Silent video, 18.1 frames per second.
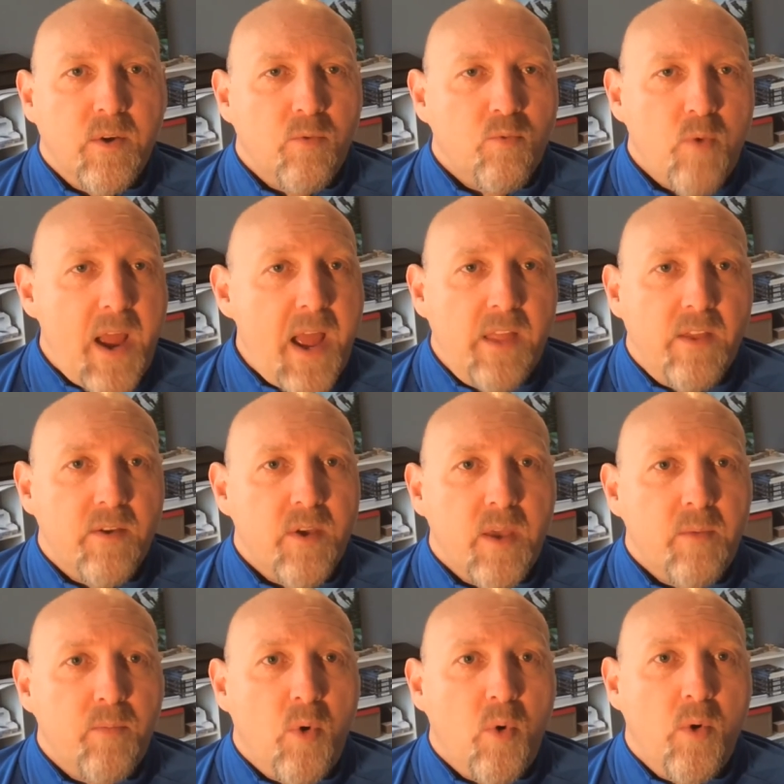
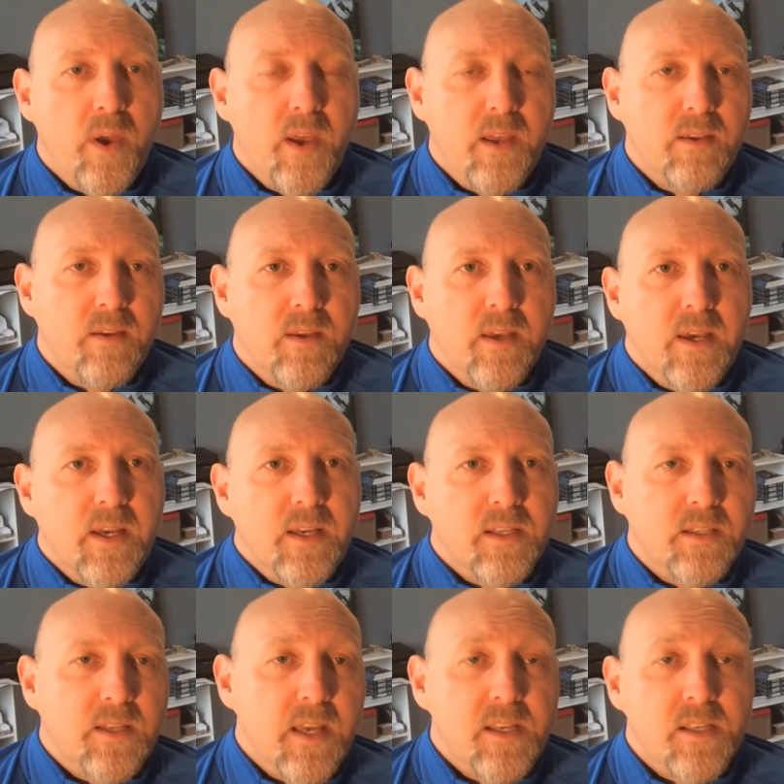rallying point,
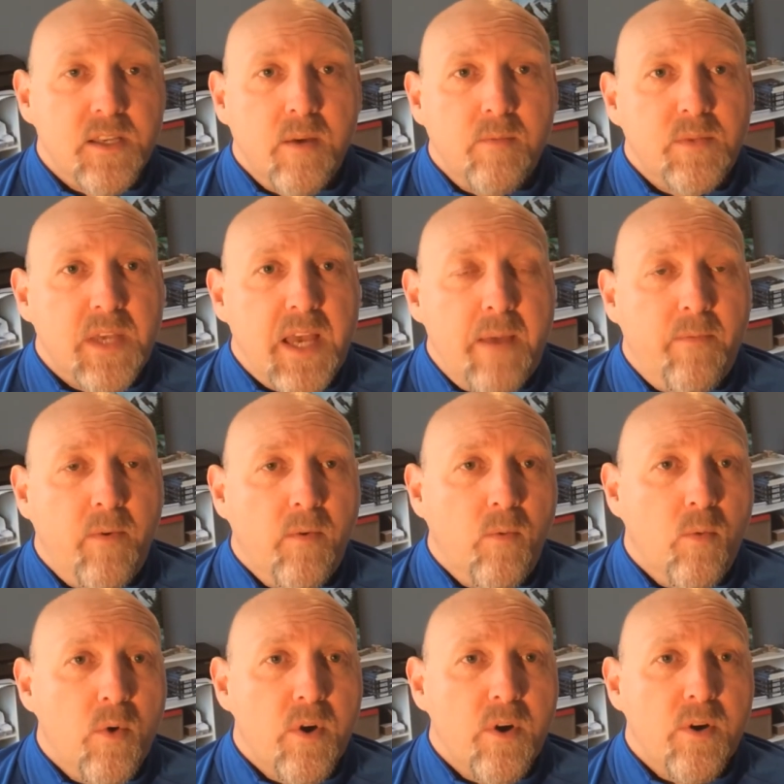say some type of
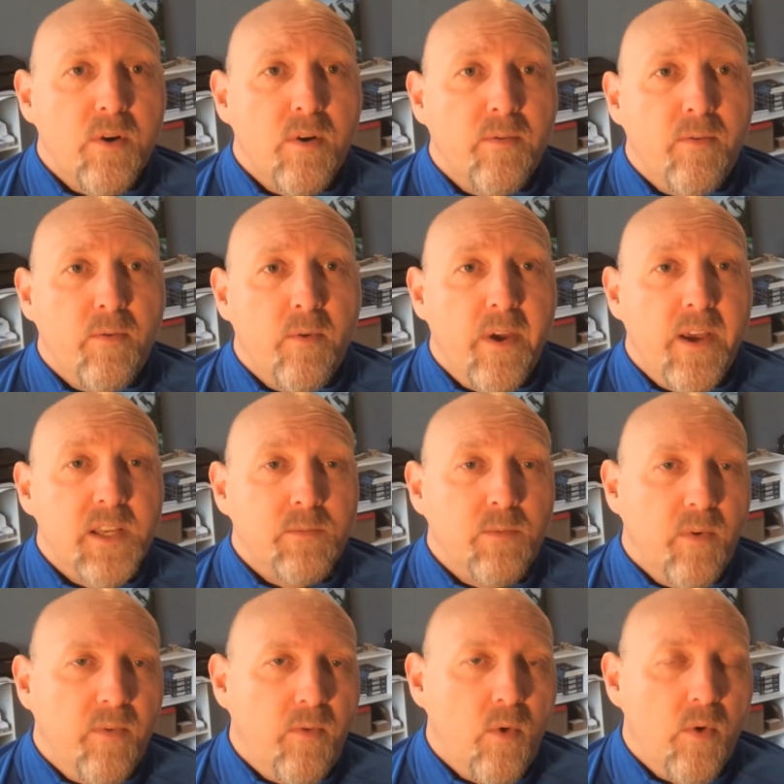word or phrase
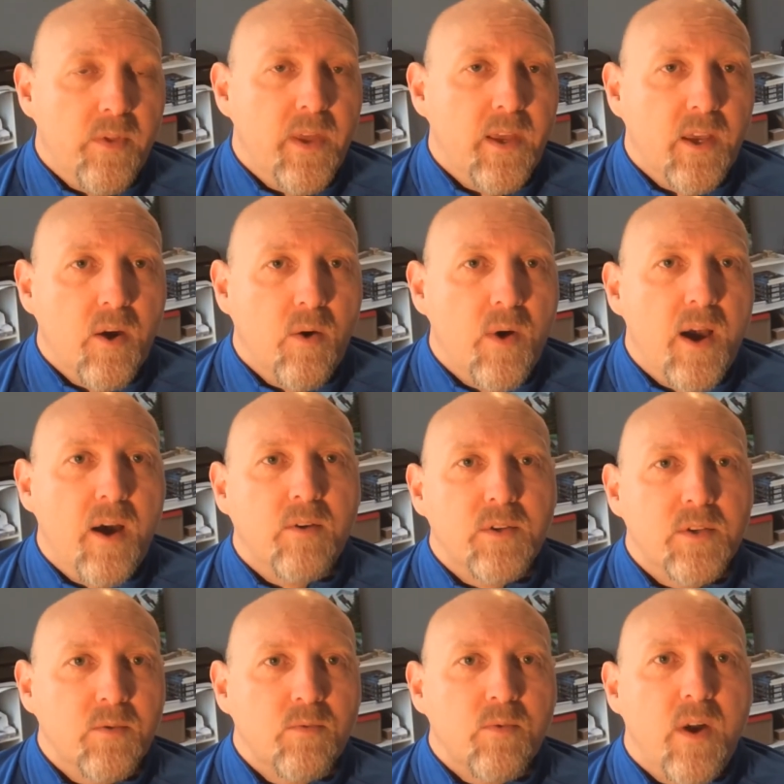before they go
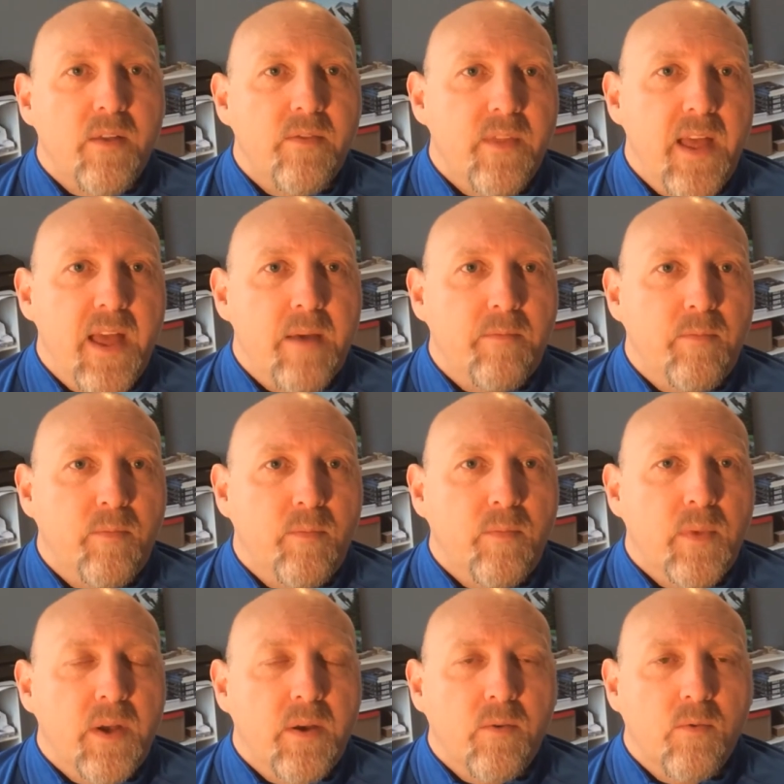out to run
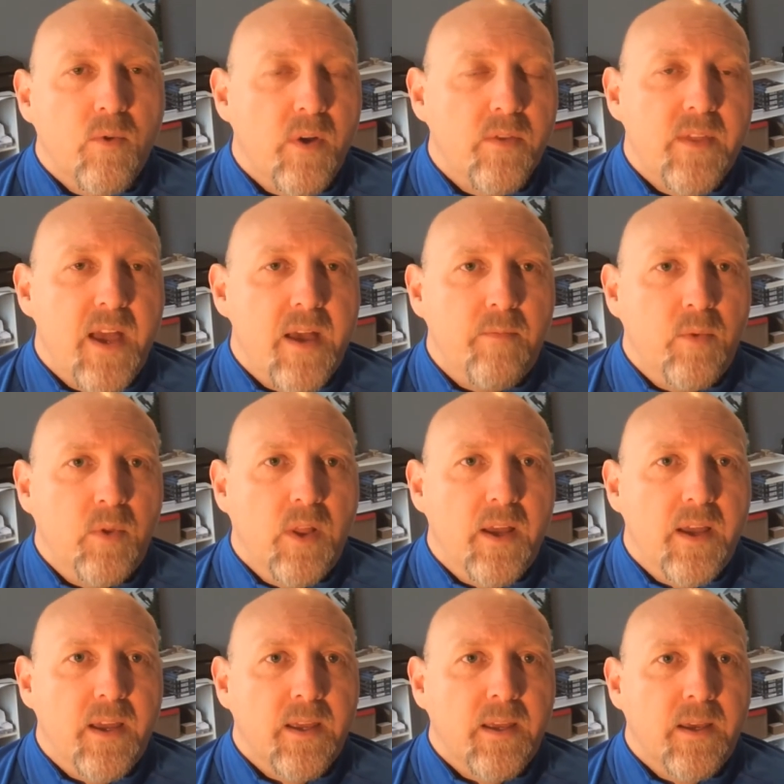that
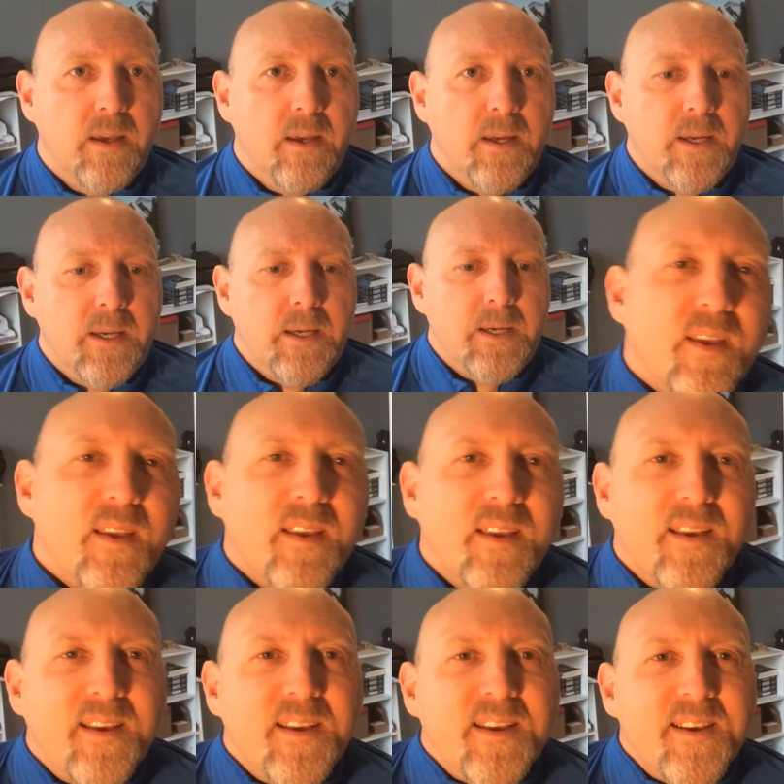play.
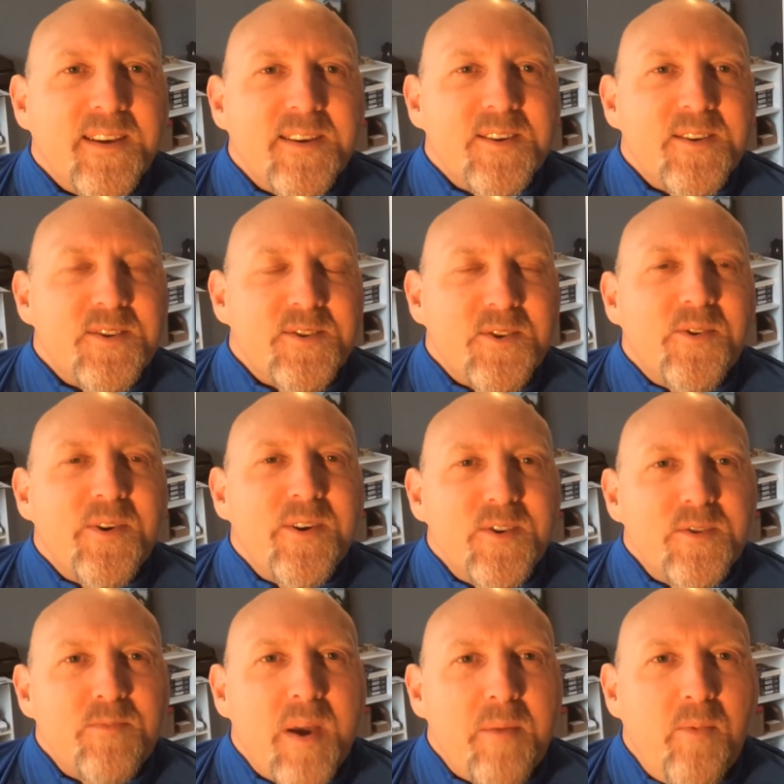So
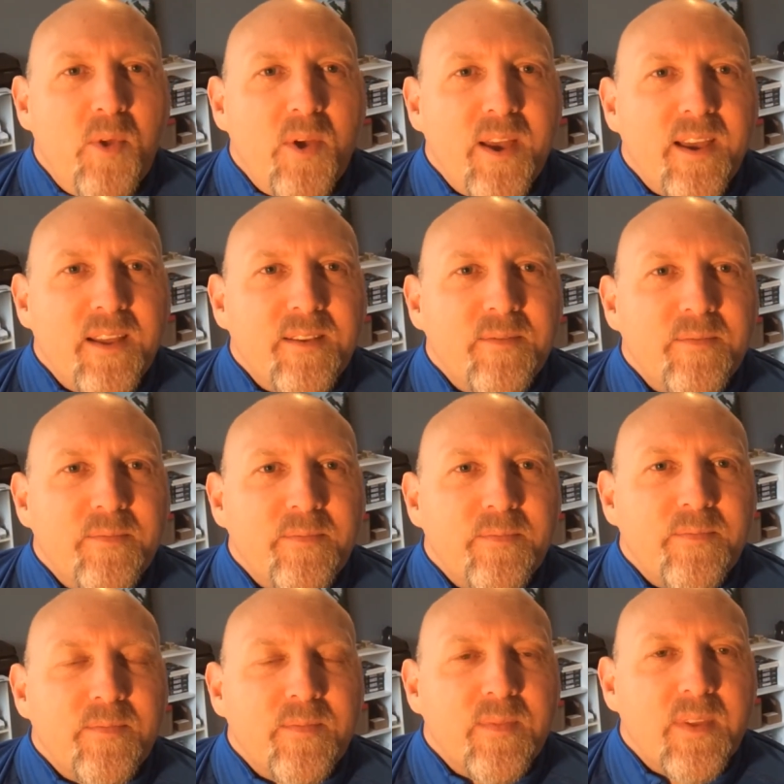here's my plan.
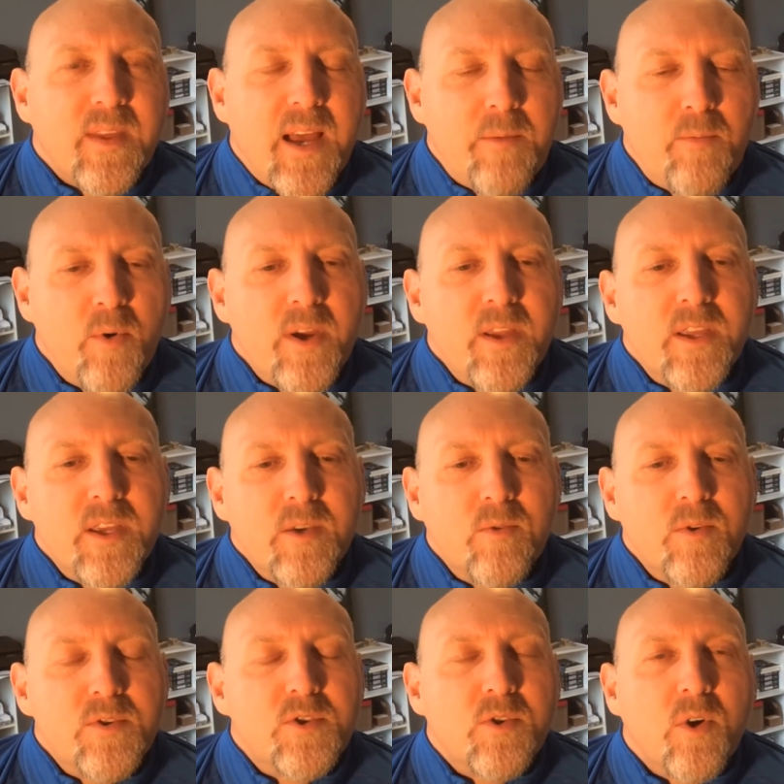I pray that you
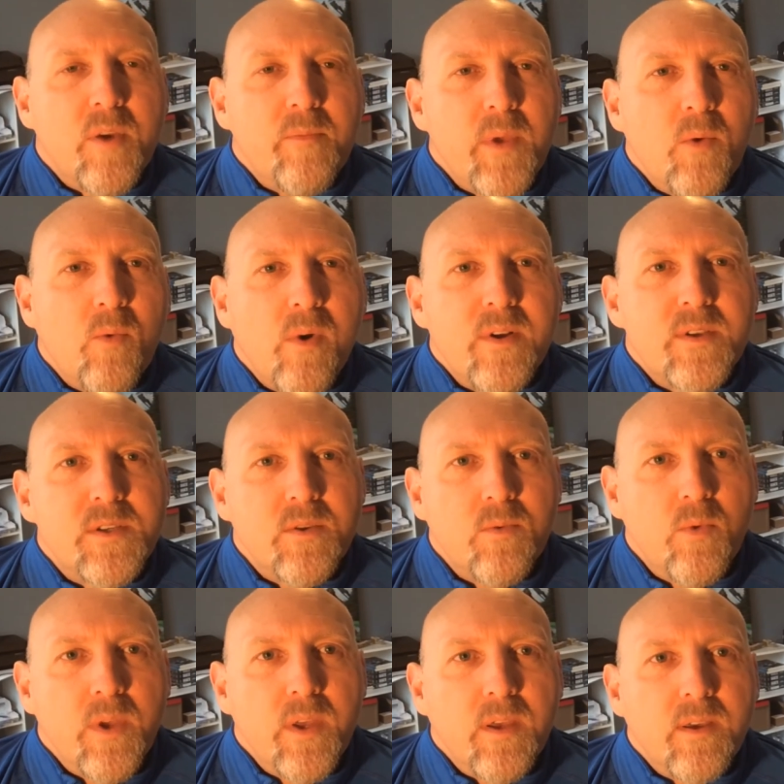will join me once a
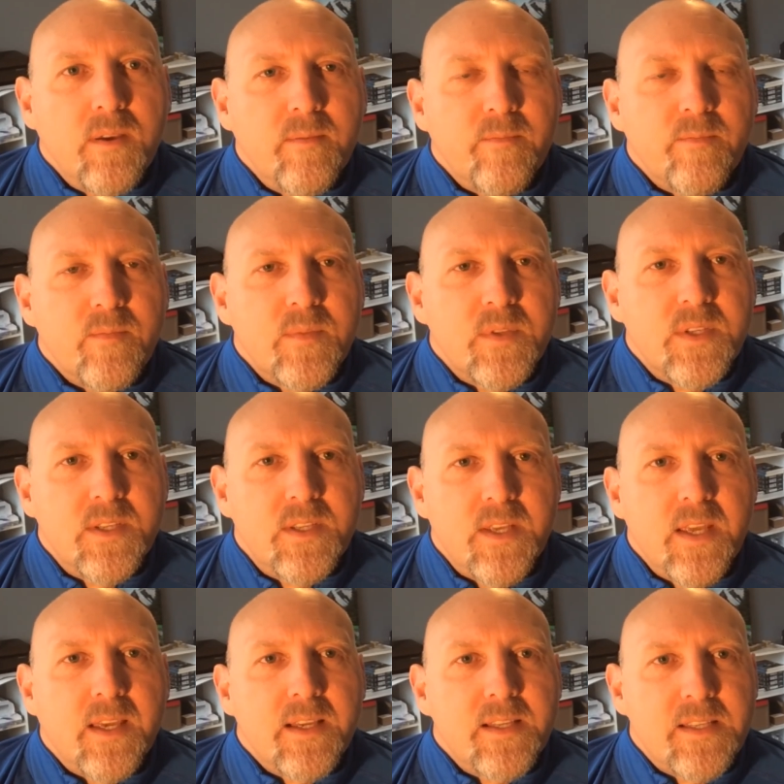week to
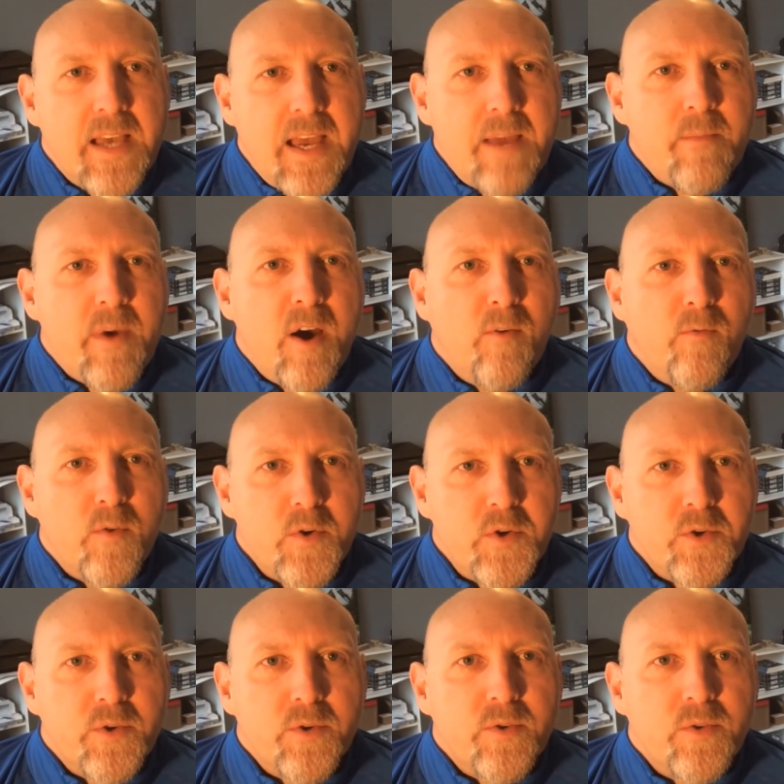take a timeout for
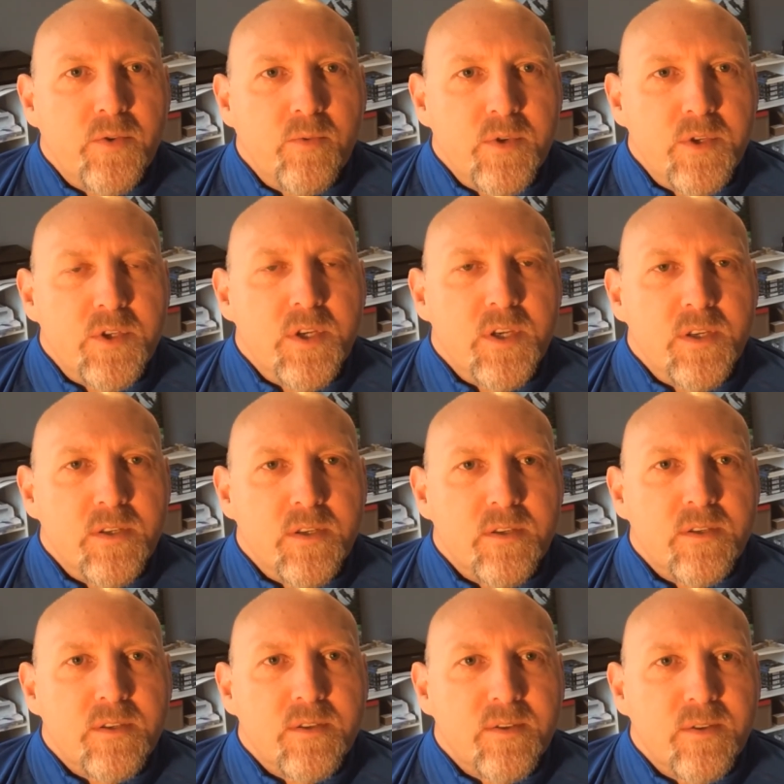truth with
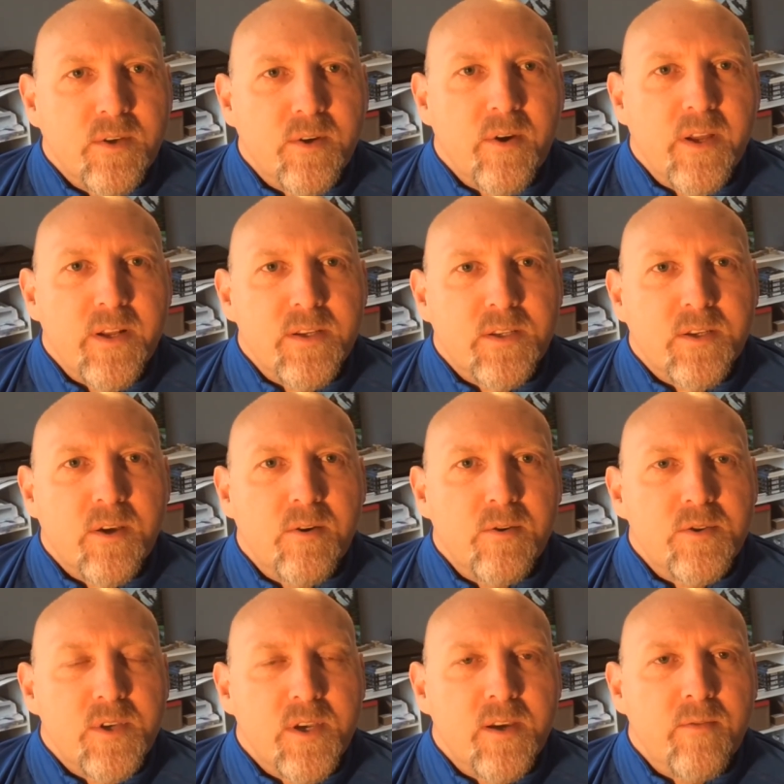Jesus, the greatest
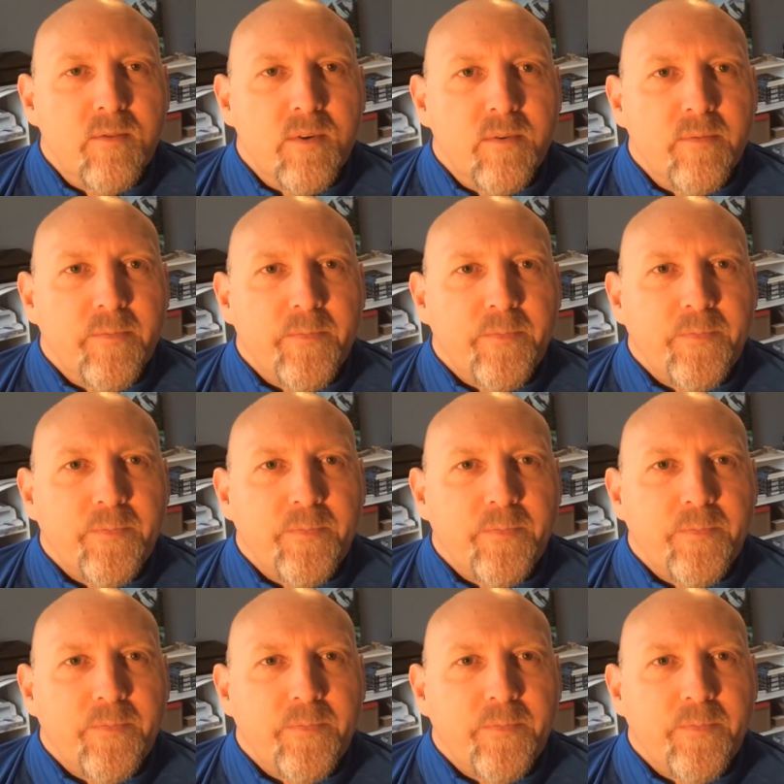coach ever.